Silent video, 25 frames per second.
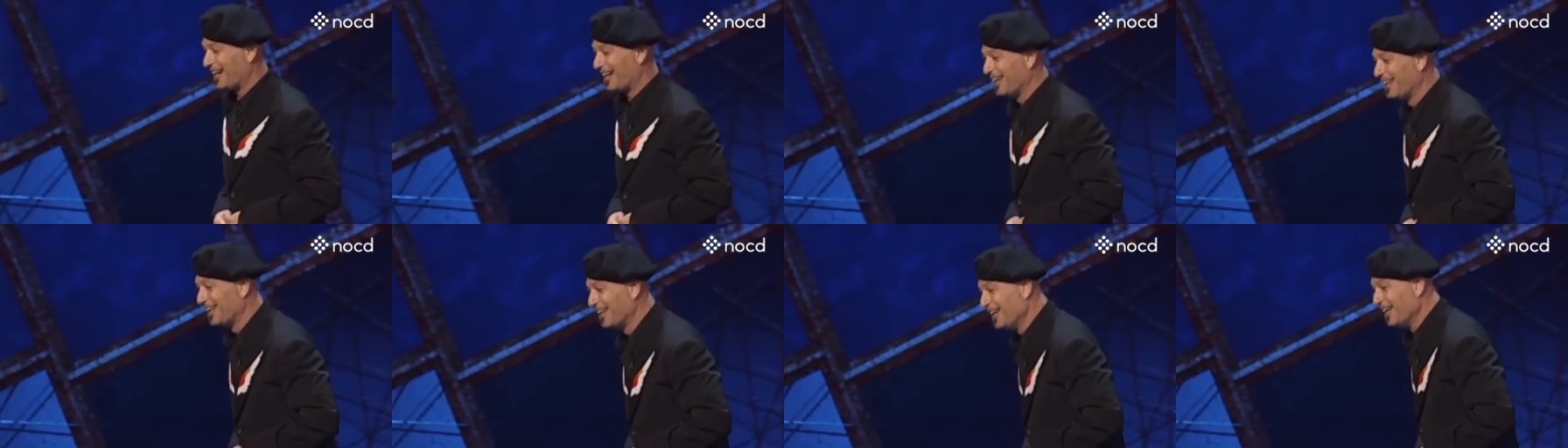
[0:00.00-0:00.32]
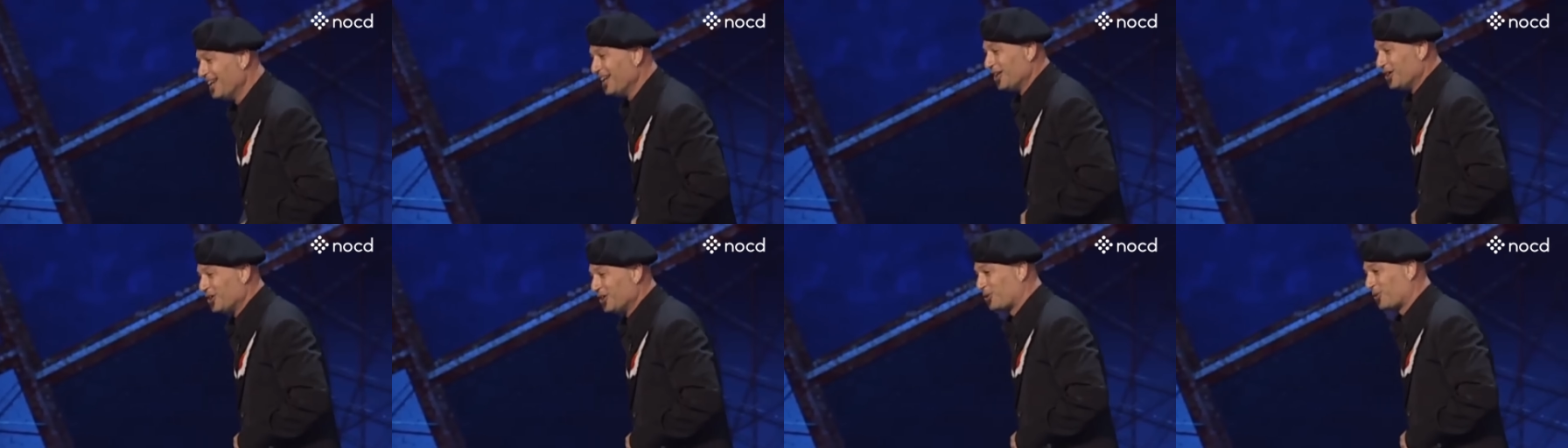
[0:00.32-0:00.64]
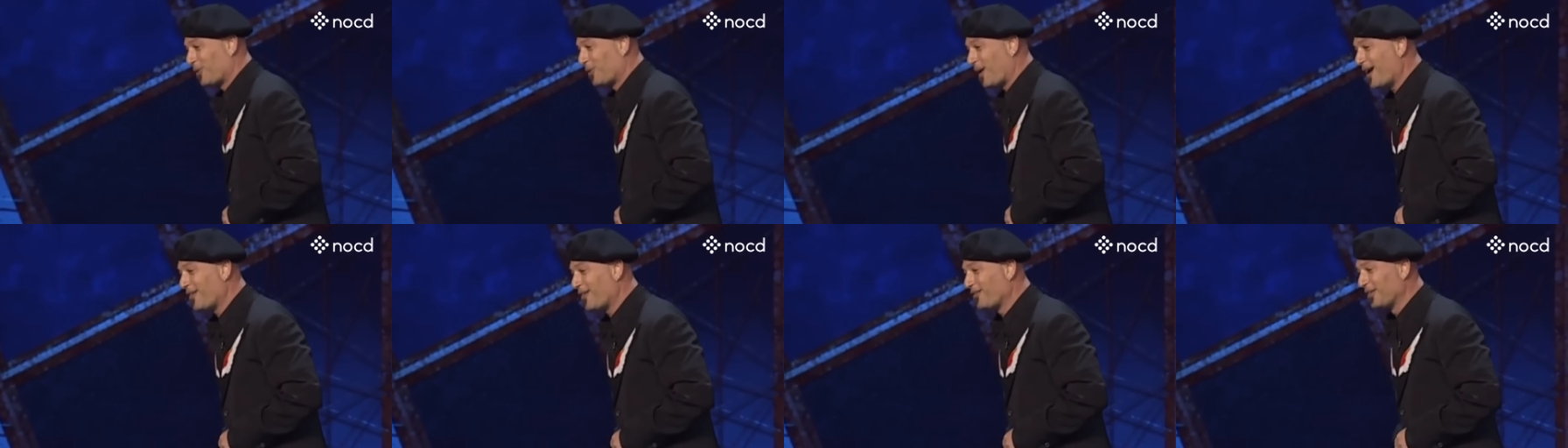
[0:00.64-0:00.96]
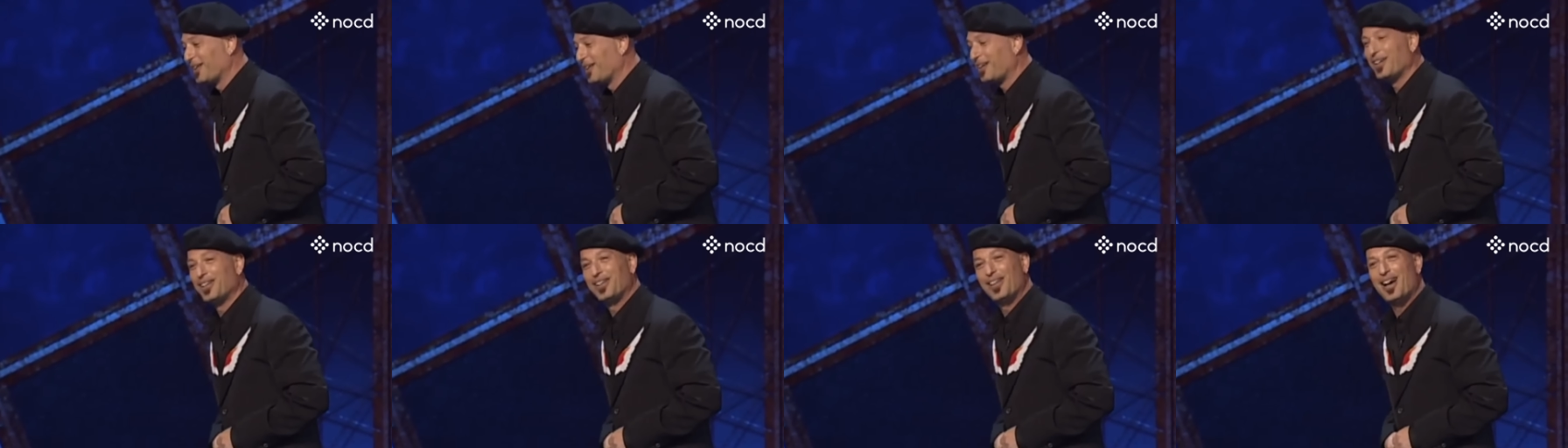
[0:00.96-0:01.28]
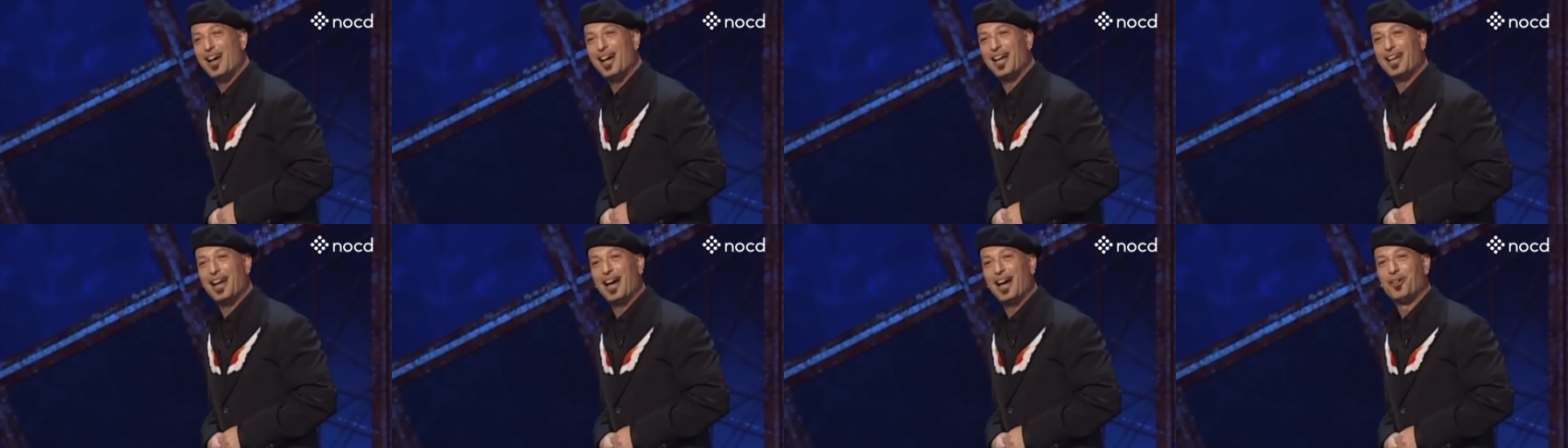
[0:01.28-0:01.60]
is laughter. You know,
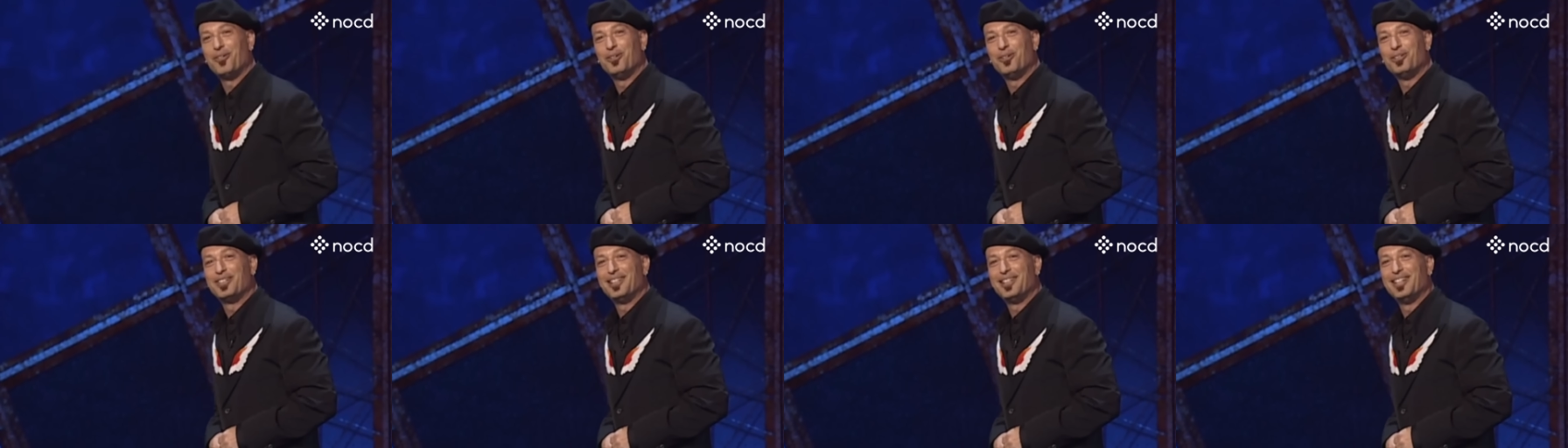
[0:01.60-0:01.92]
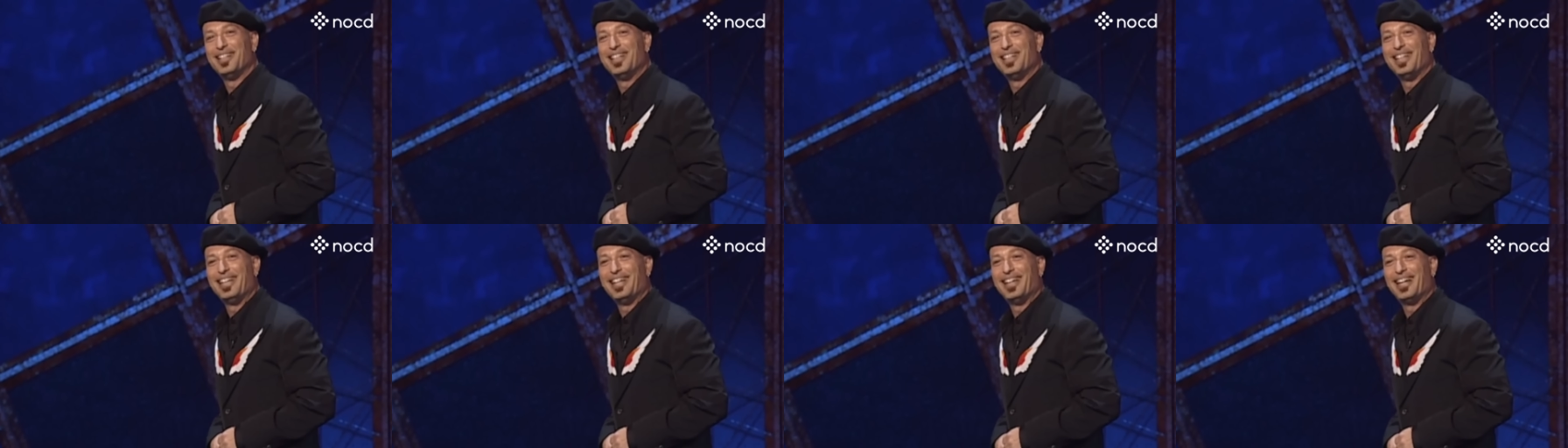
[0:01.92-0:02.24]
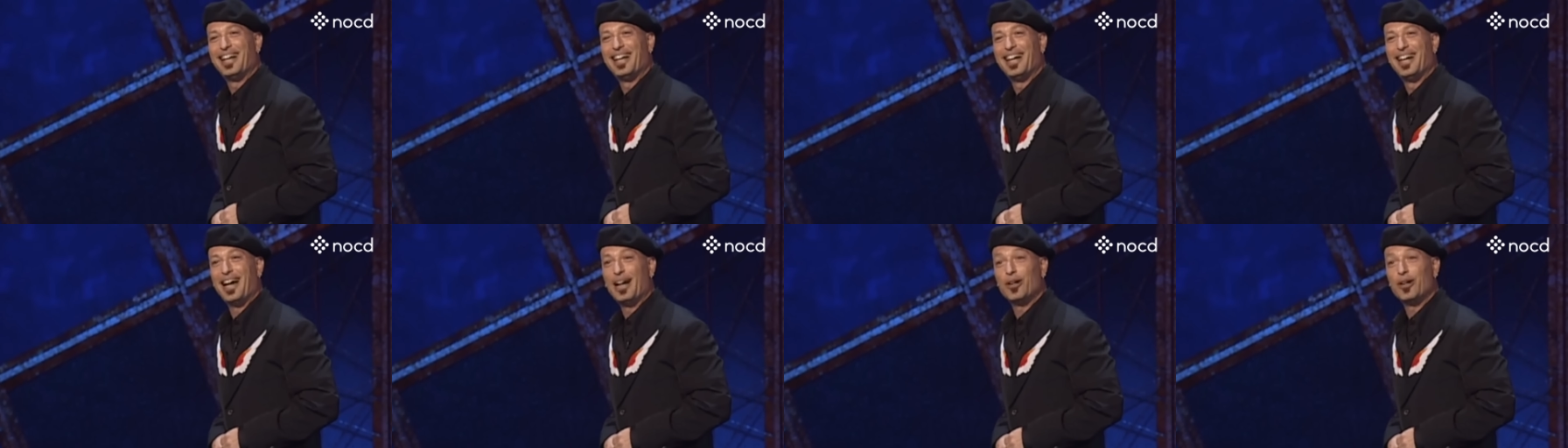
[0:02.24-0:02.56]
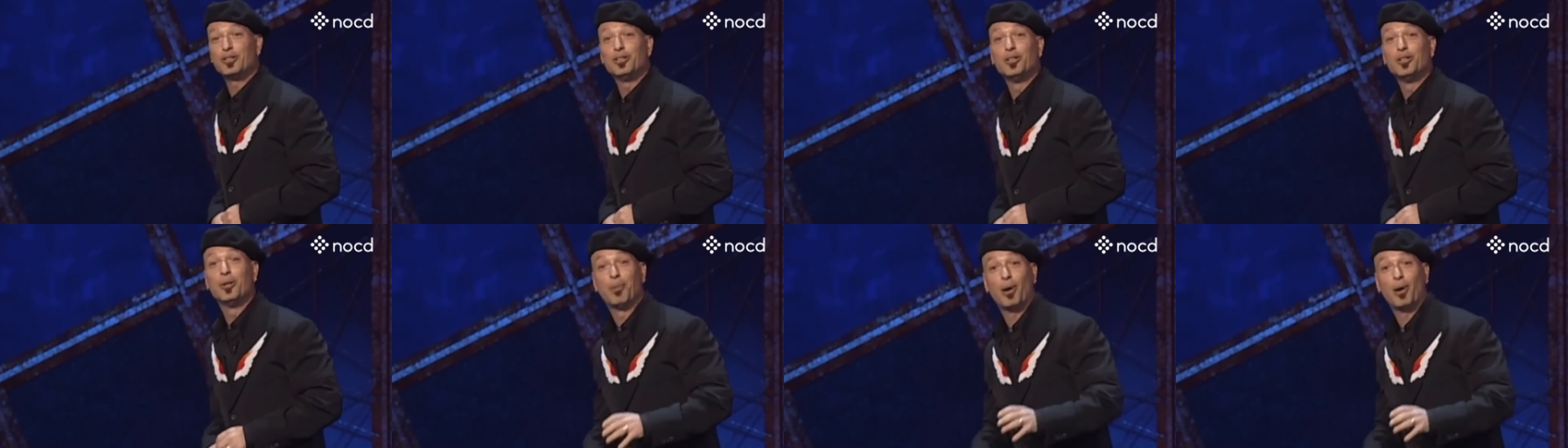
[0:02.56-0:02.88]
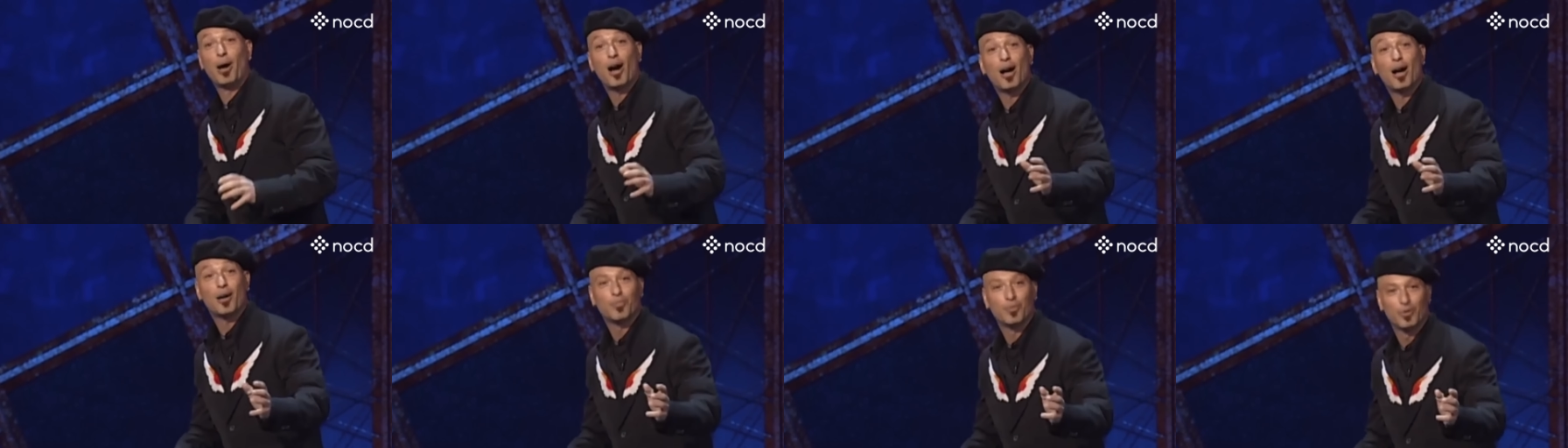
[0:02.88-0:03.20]
sure. It always comes, the,
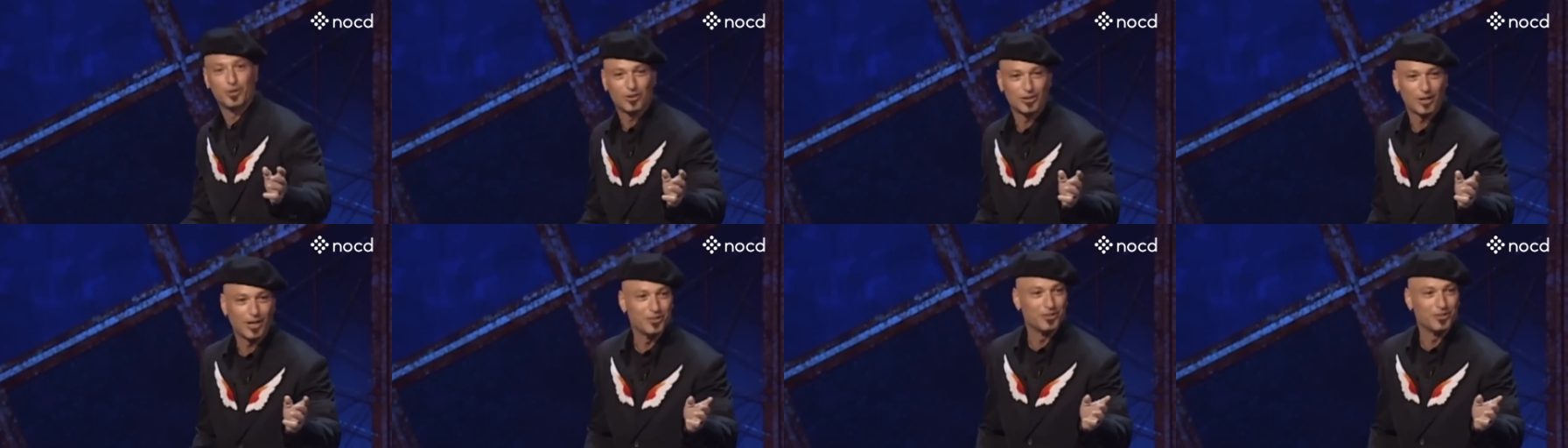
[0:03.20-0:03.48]
the, the more